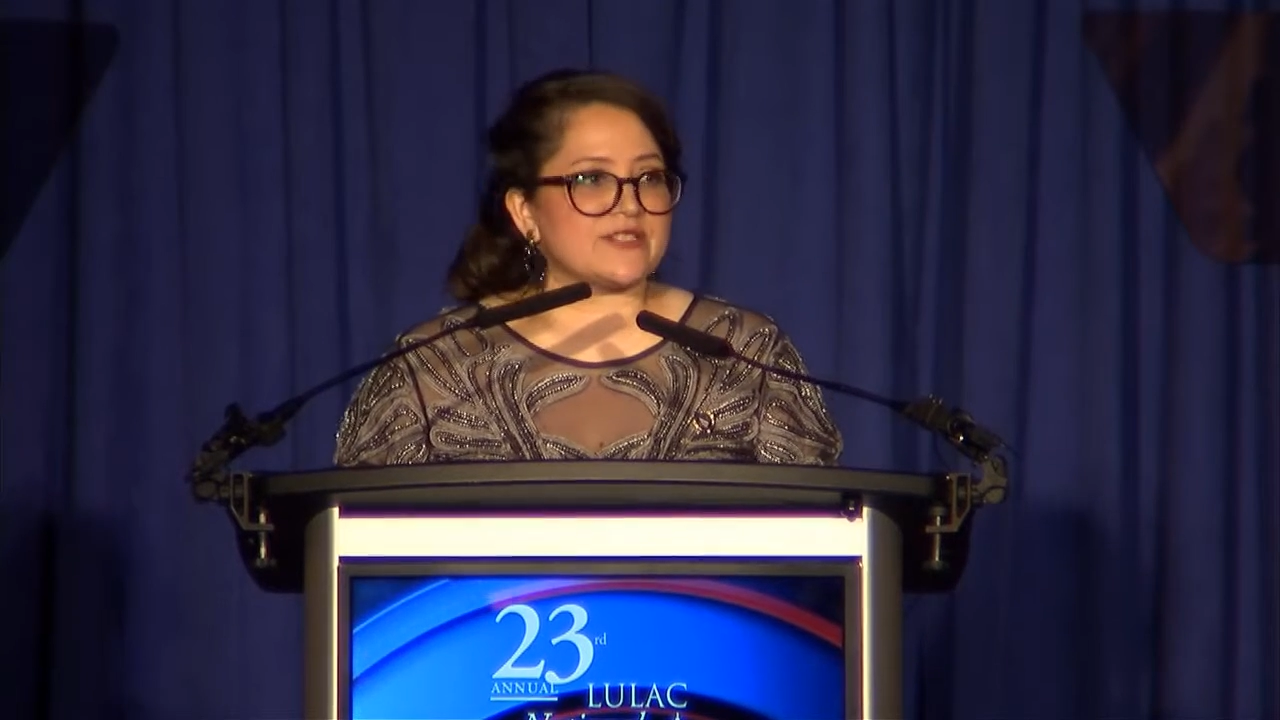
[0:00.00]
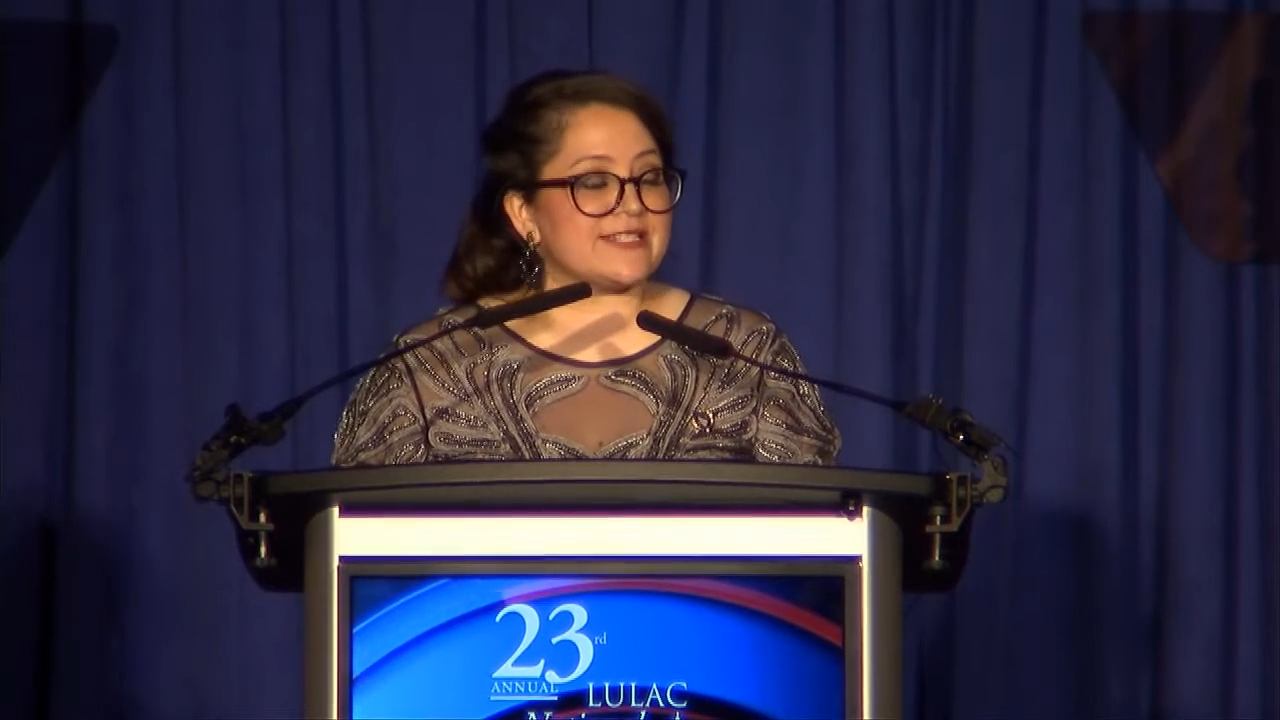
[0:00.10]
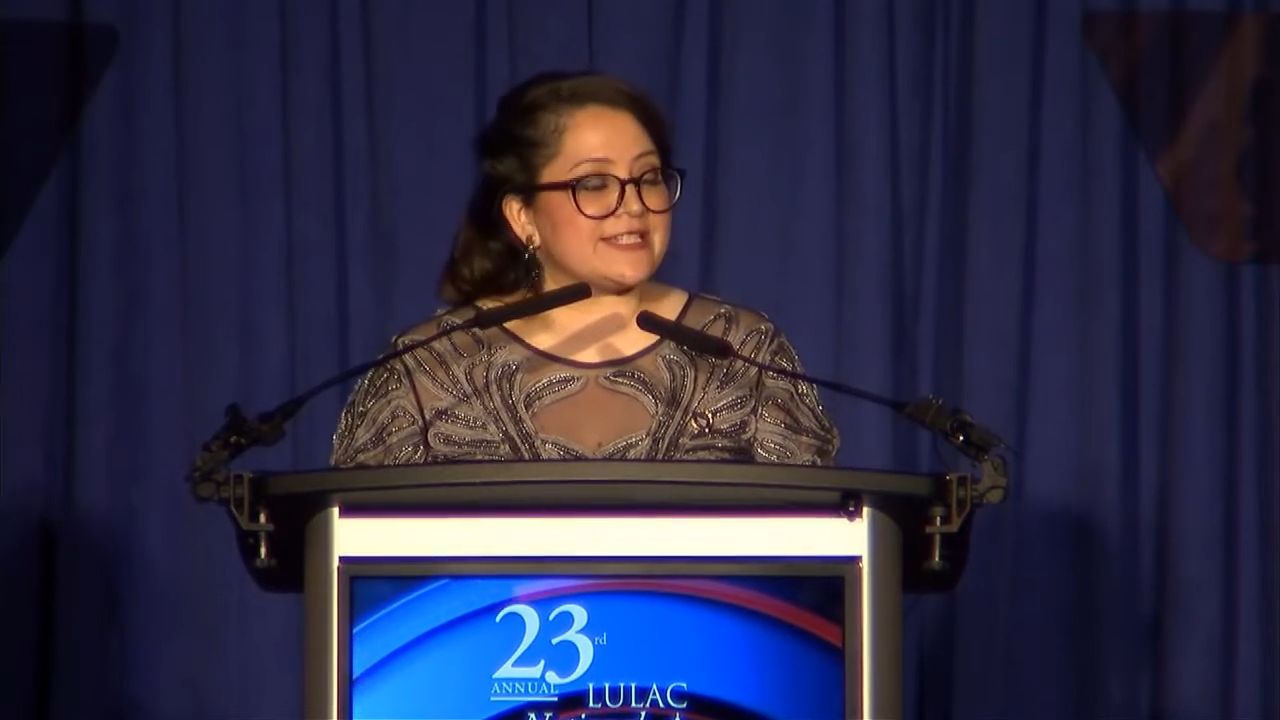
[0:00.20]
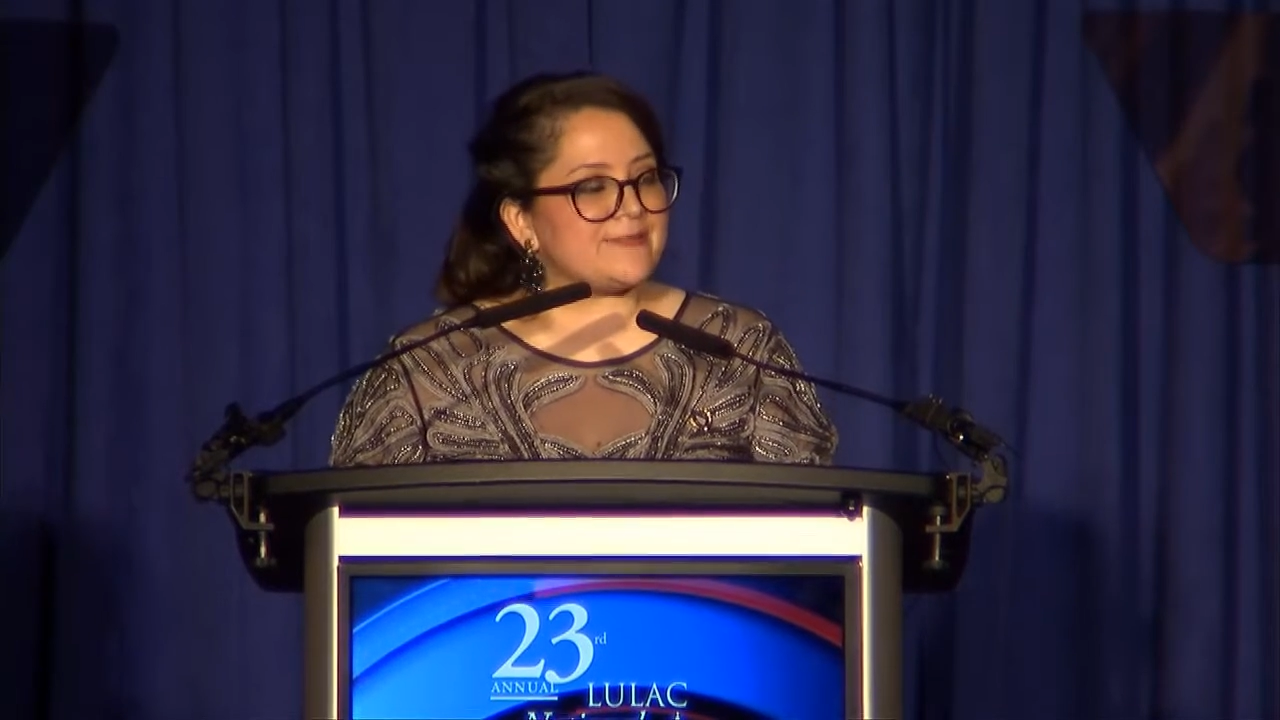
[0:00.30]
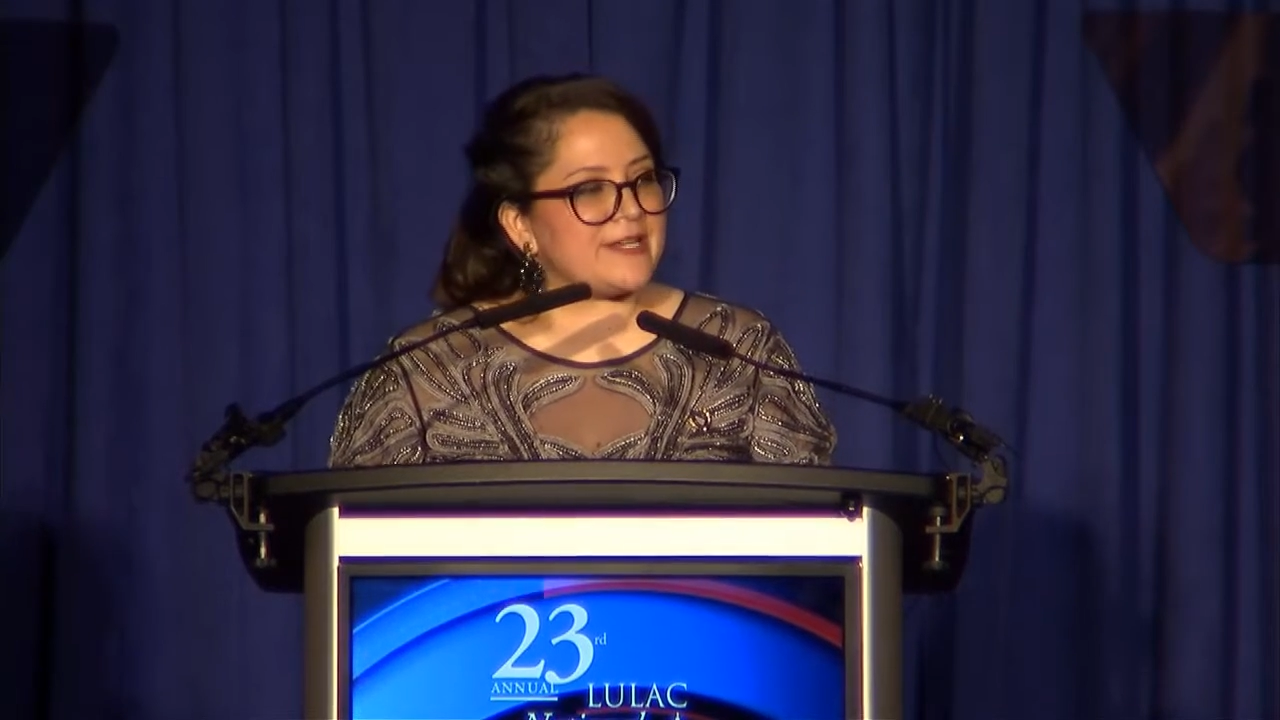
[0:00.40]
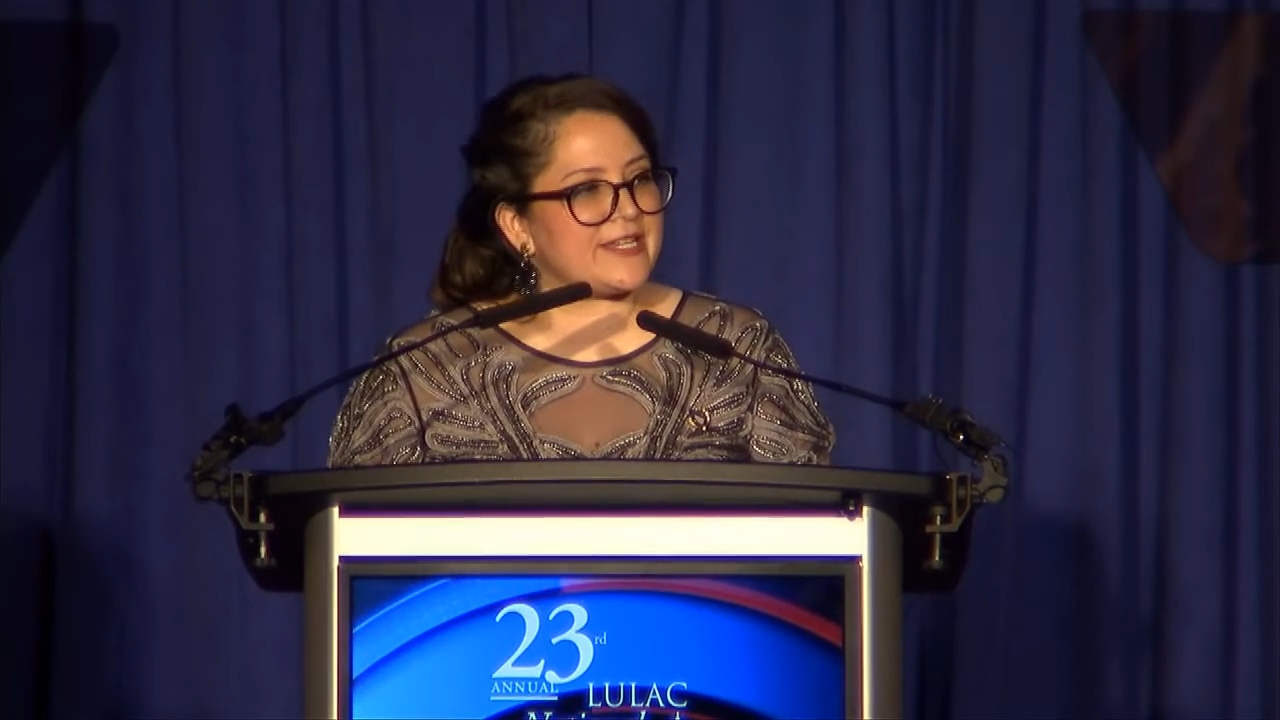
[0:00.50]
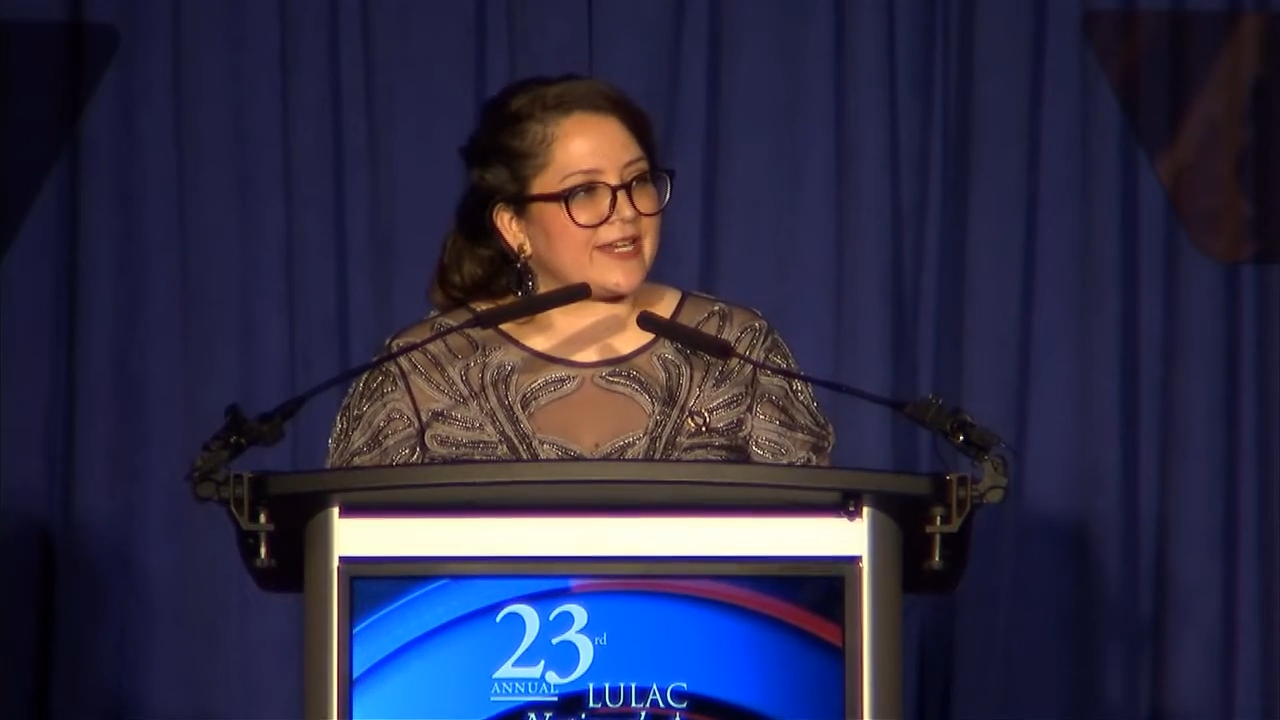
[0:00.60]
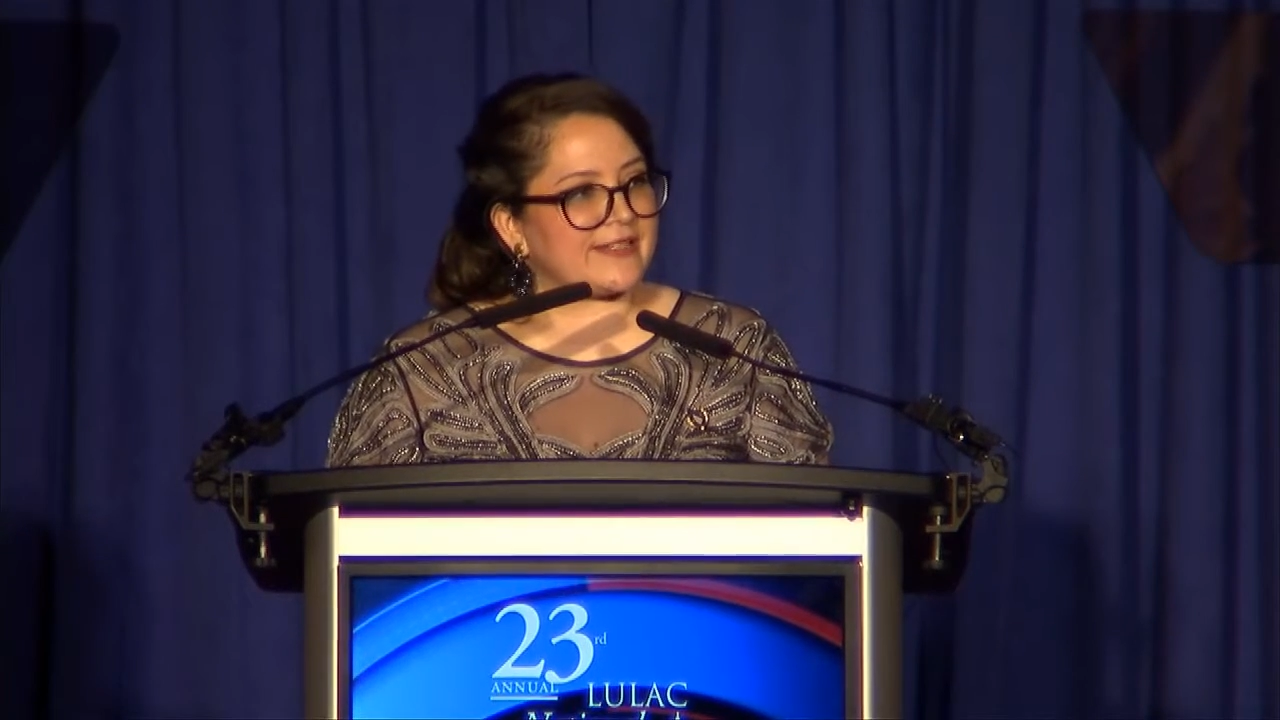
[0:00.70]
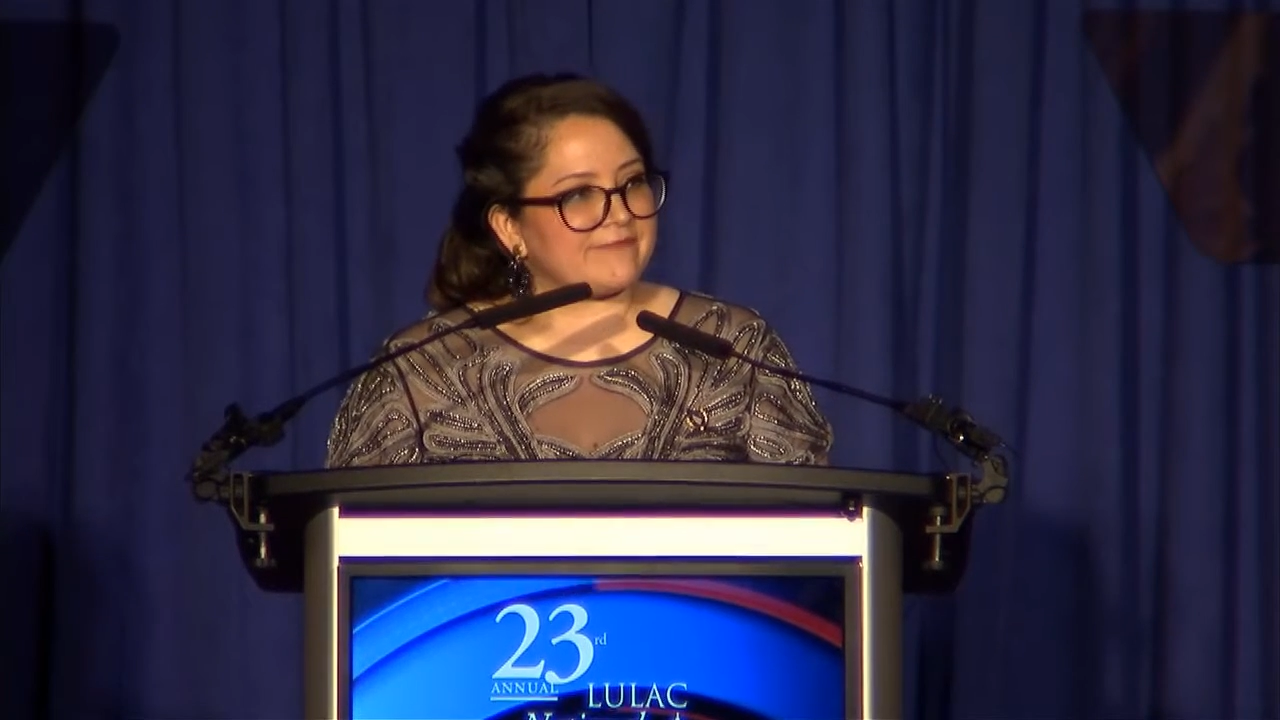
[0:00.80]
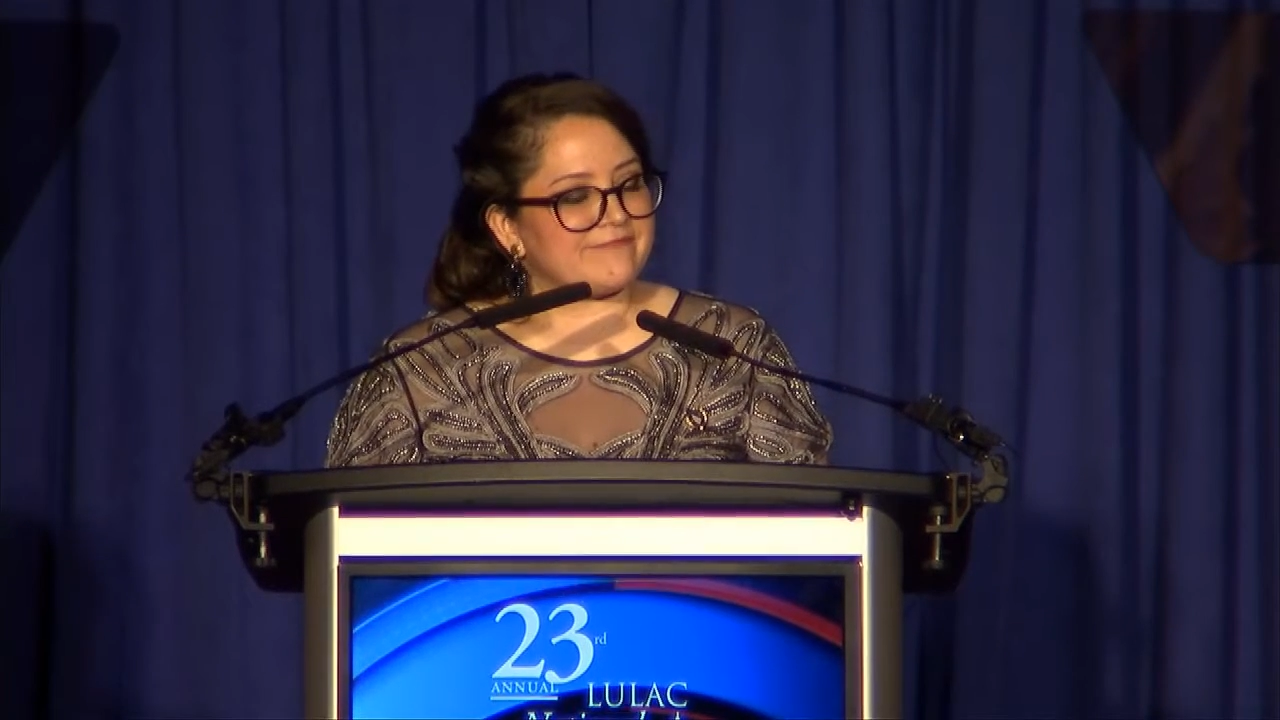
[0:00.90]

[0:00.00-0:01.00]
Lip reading: inspiran